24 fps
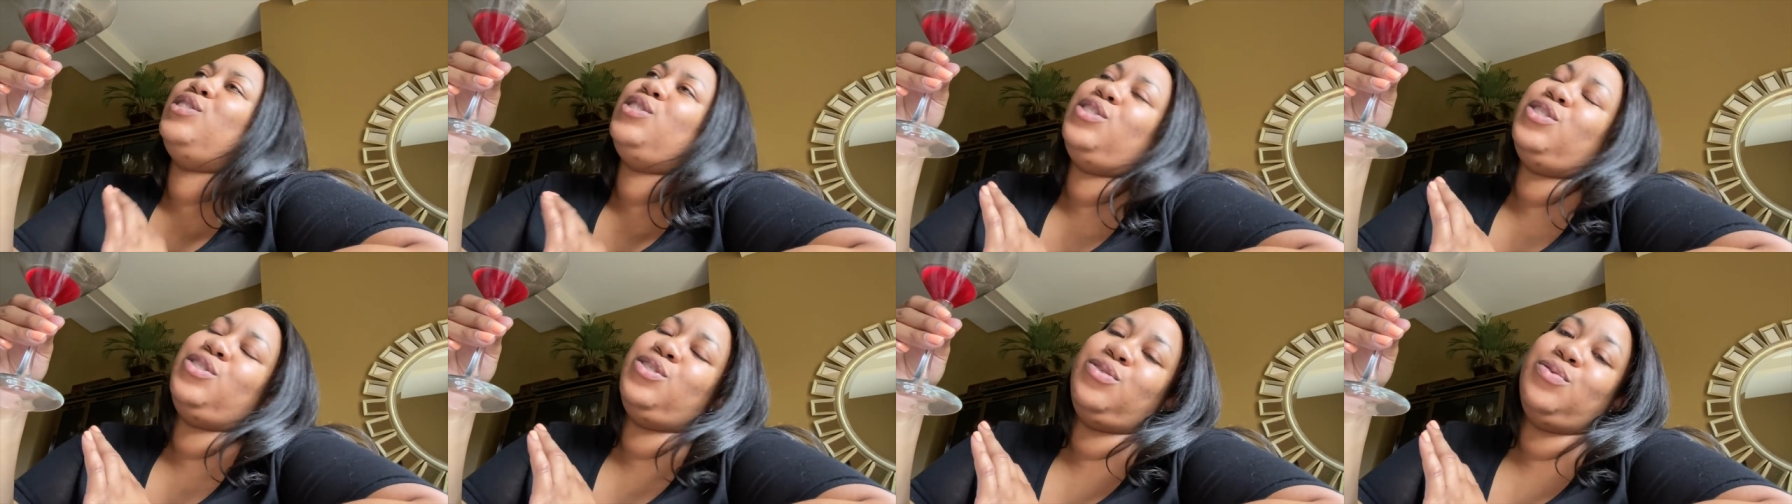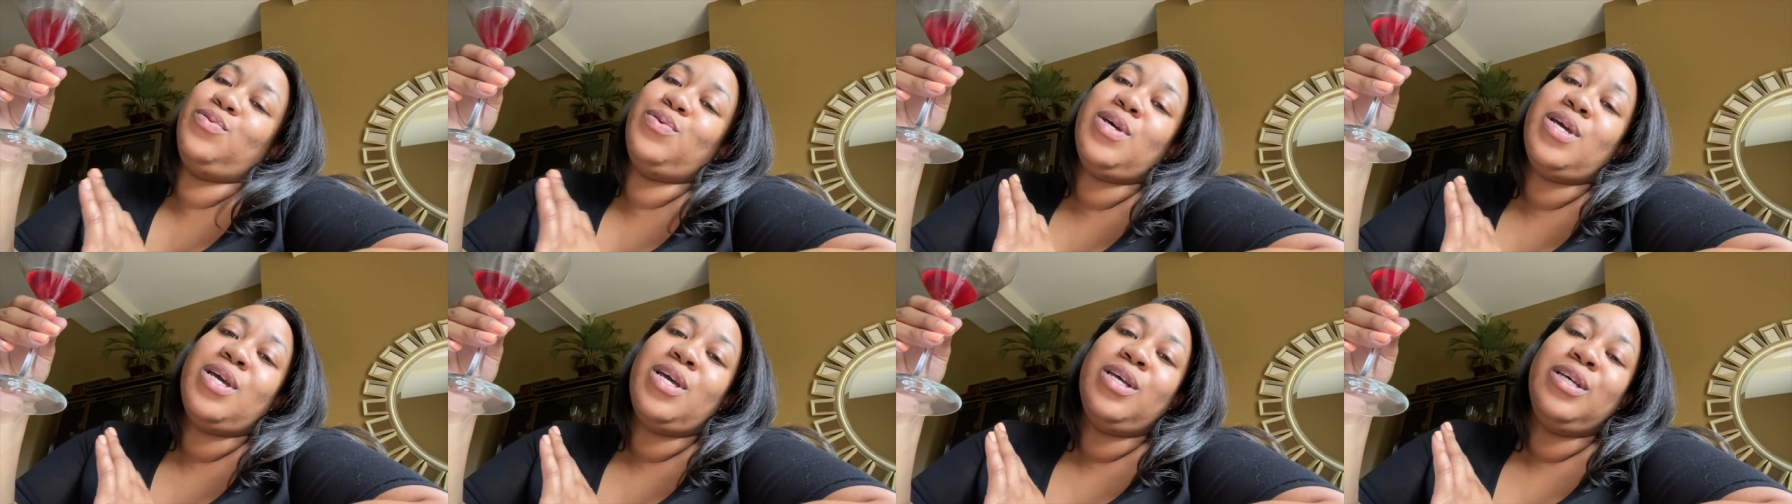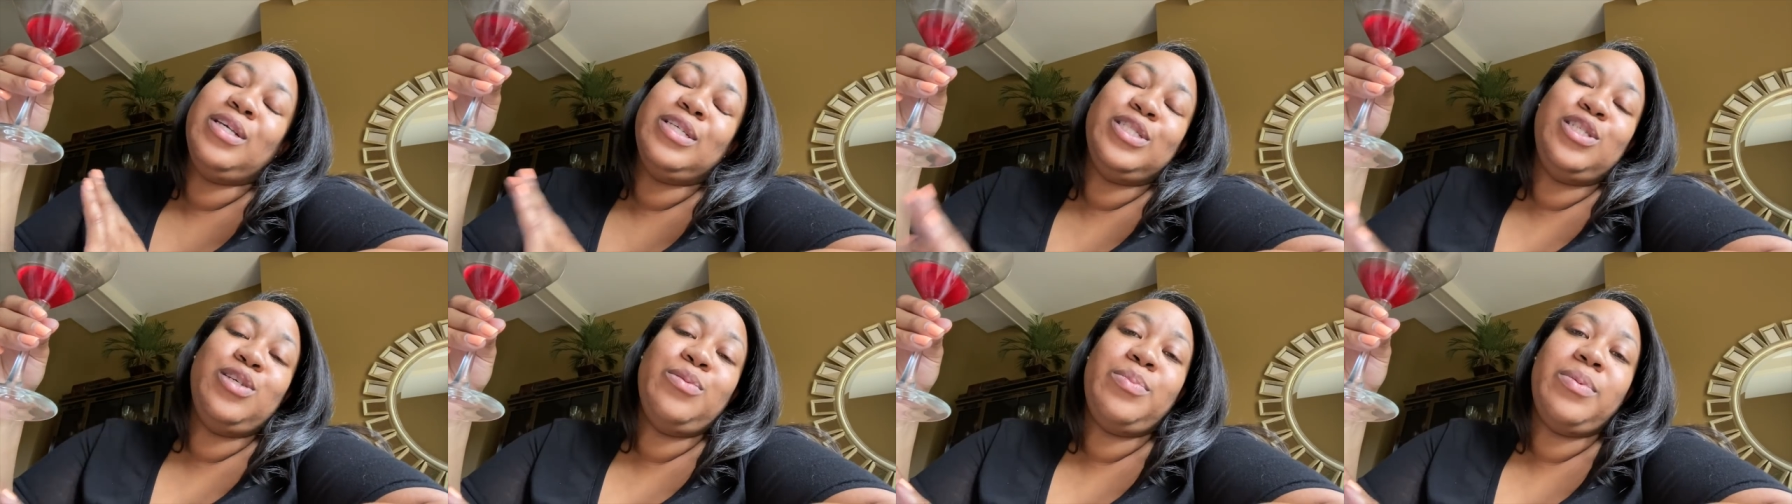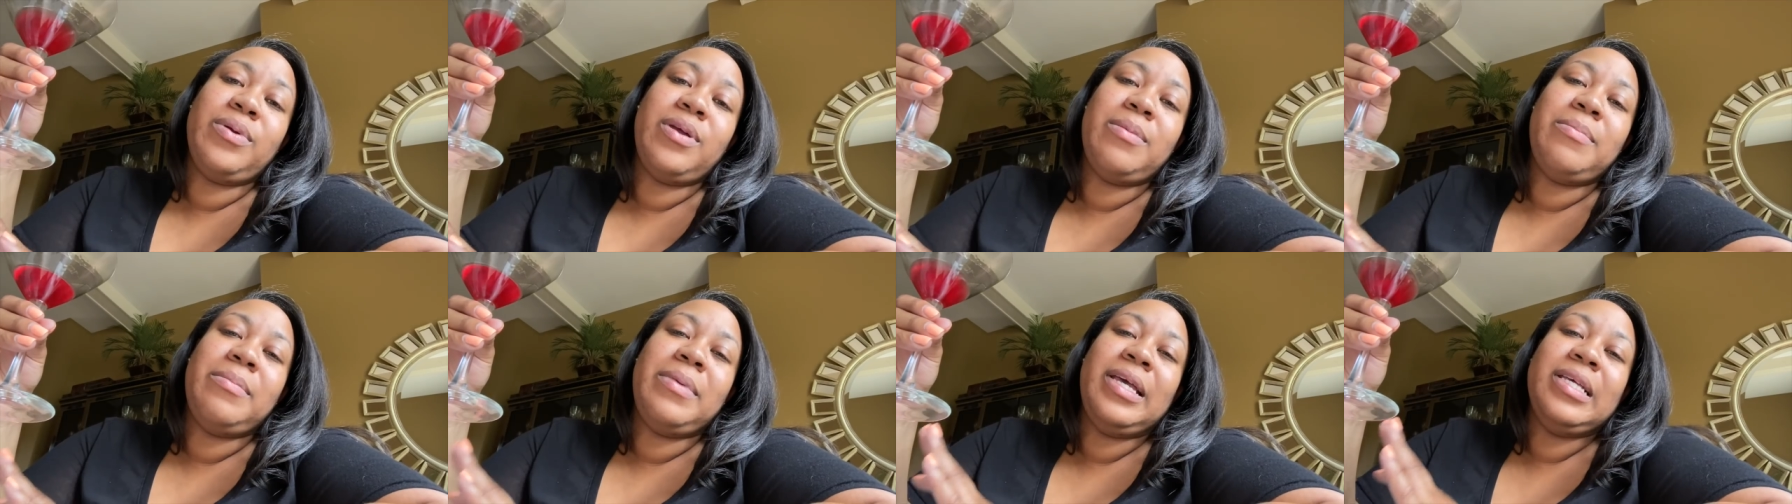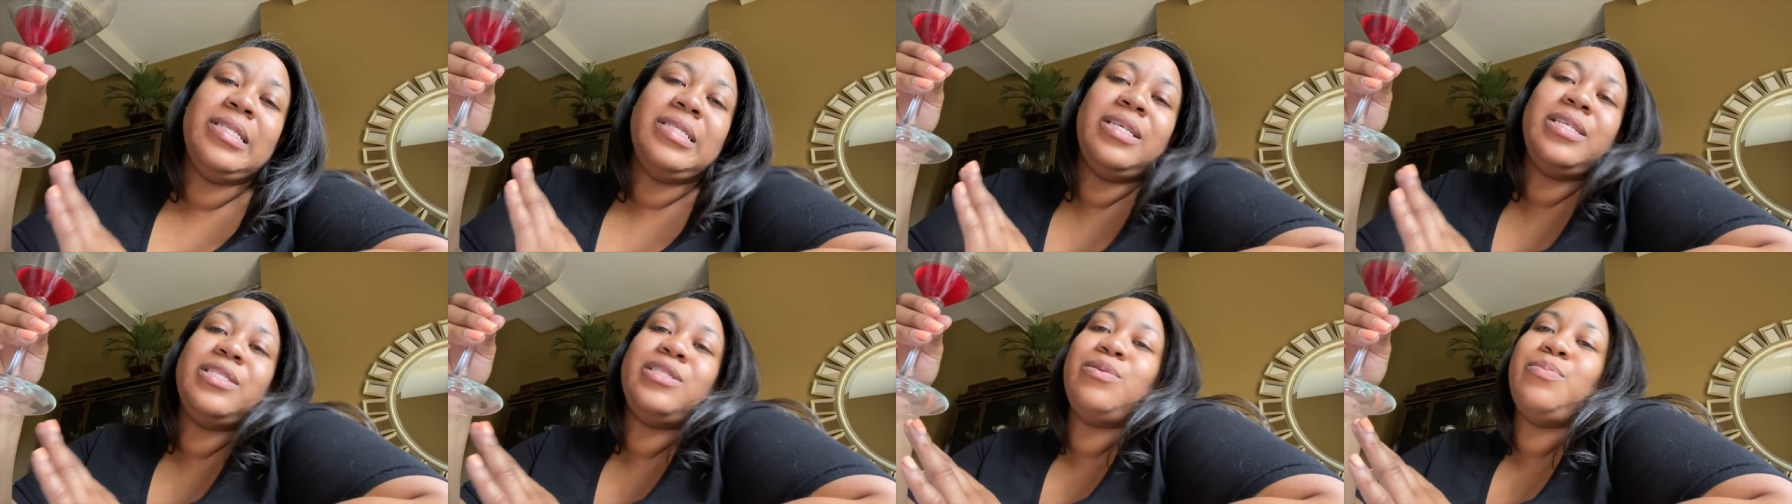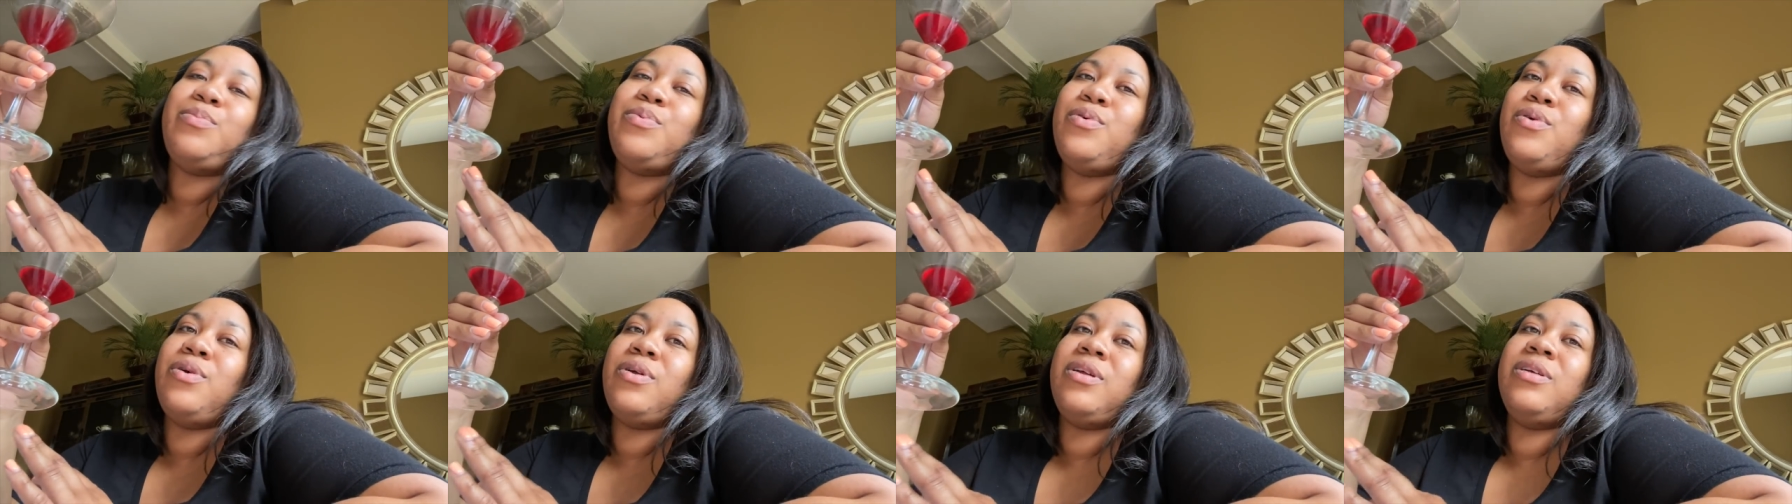to super amazing
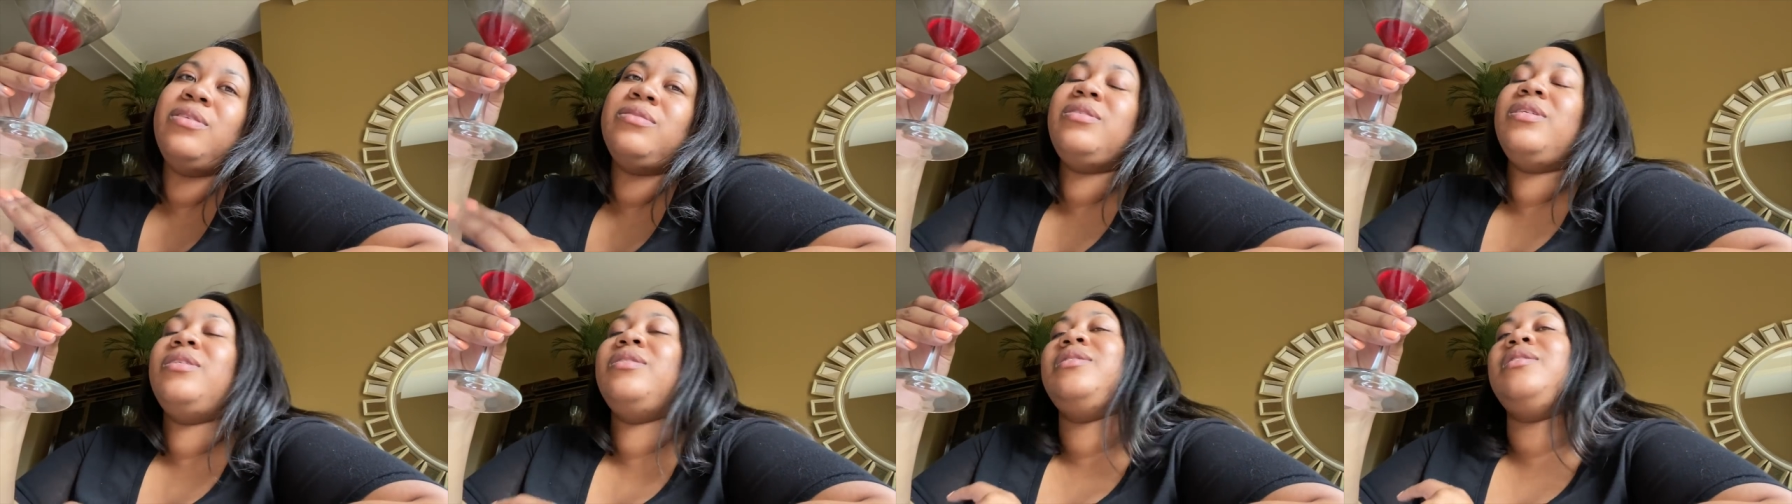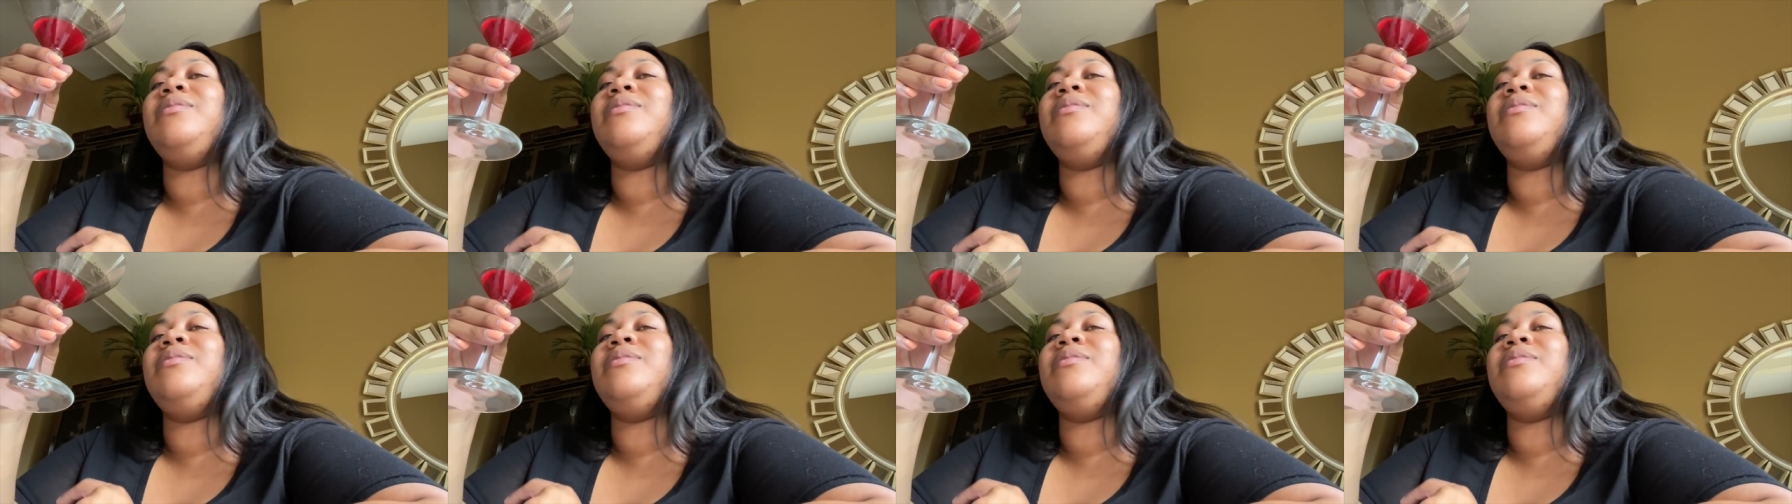supporters and